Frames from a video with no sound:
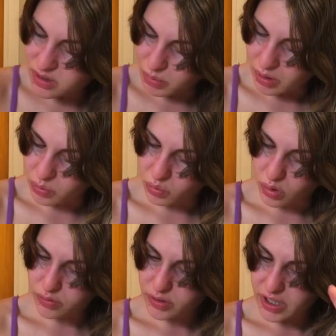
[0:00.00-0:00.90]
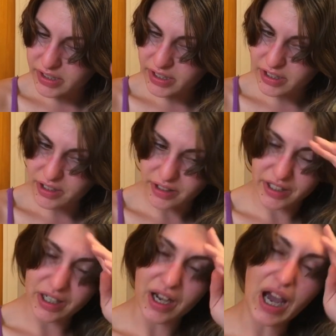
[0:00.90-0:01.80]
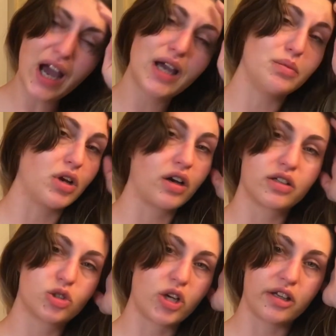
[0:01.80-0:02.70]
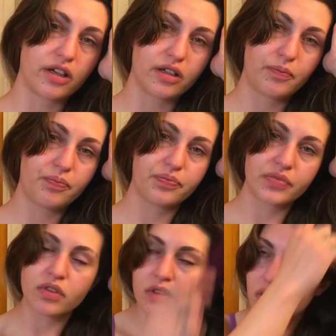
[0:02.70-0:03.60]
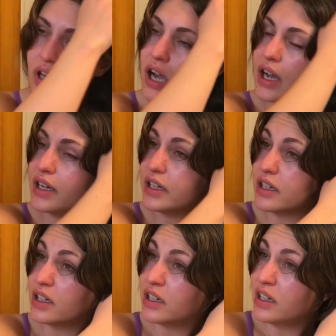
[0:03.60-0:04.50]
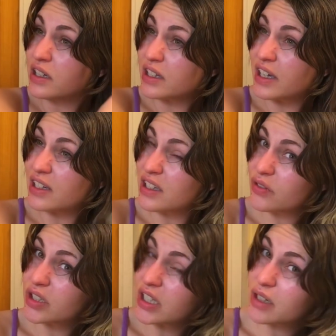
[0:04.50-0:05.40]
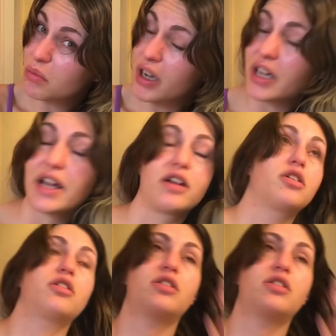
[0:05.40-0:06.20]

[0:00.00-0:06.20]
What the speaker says: about wolf cutting, like, I'm not gonna try that. I can't even get my hair